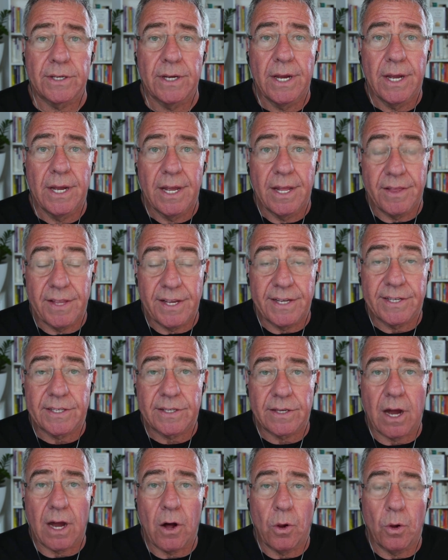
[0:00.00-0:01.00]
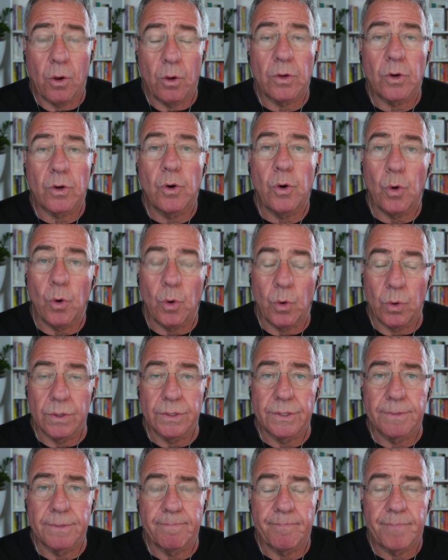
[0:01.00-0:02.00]
this whole cause.
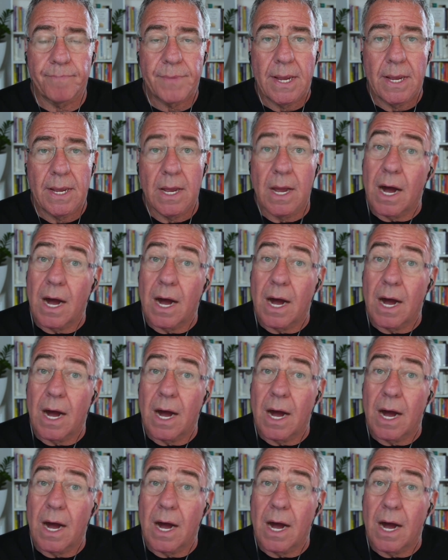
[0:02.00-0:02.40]
I'd